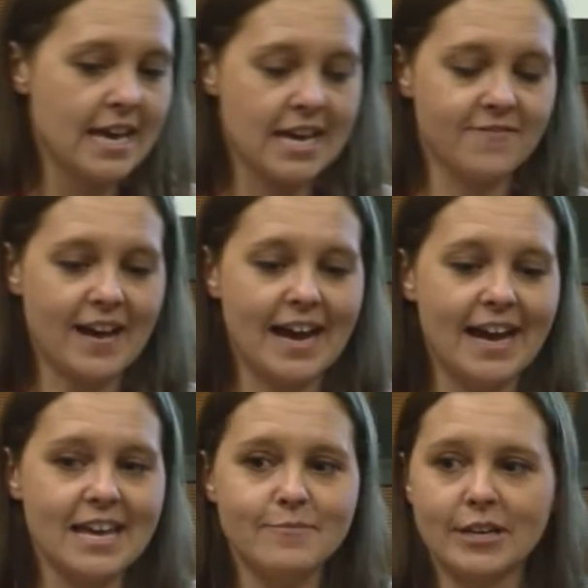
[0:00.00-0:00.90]
If
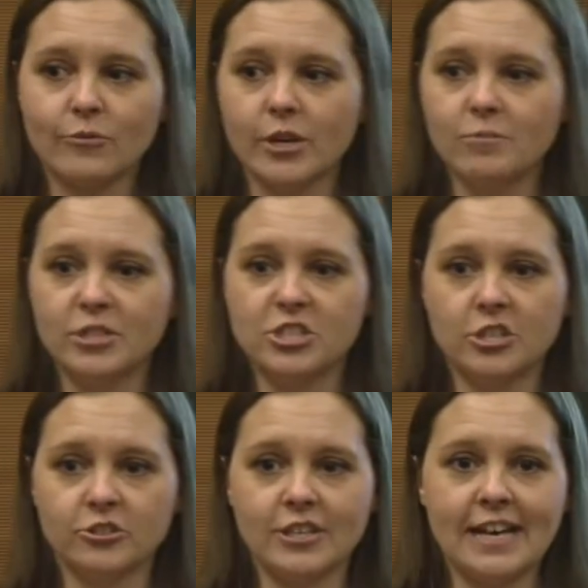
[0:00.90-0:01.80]
I am in a room with
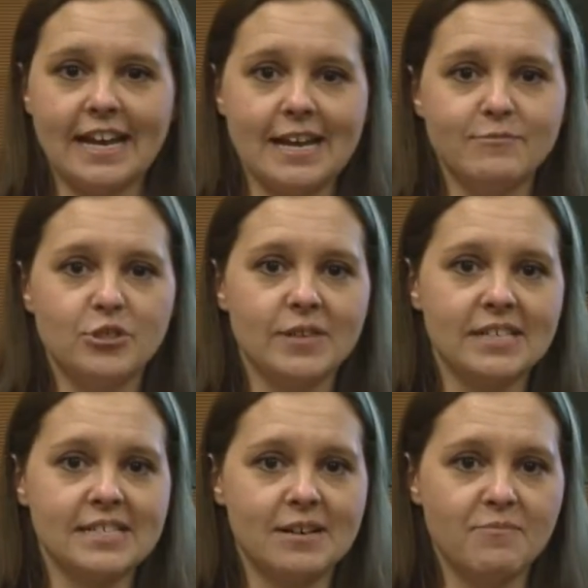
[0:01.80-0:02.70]
children and I'm doing
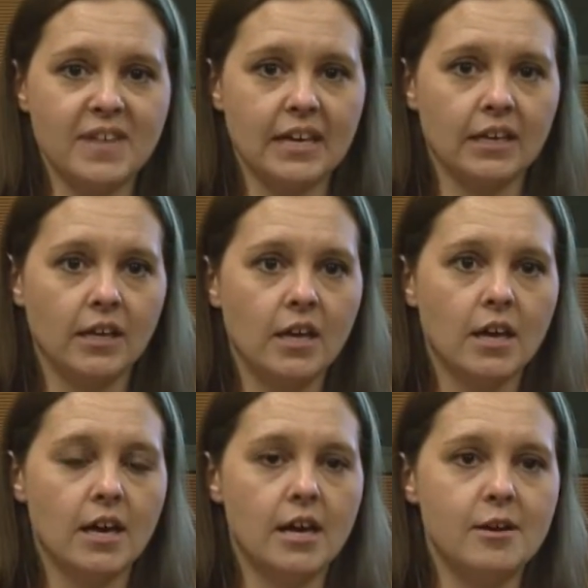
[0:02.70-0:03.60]
something
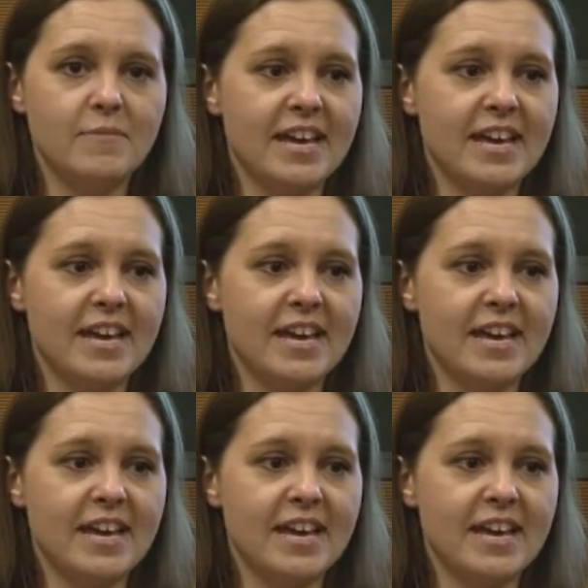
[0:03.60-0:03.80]
um,